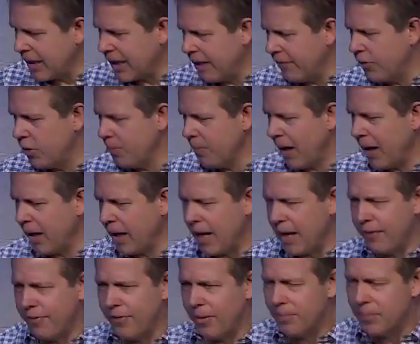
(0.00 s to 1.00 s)
to give you my
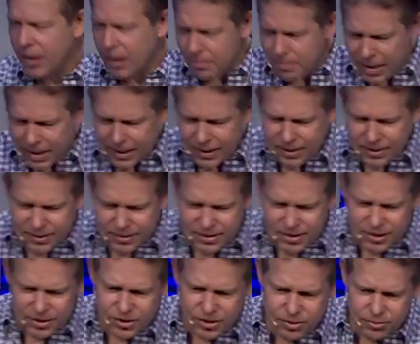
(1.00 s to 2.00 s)
life. I'm going to make a
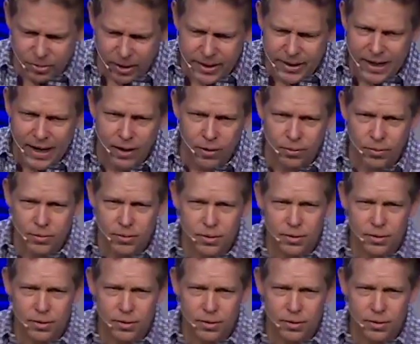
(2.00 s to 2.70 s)
decision right now.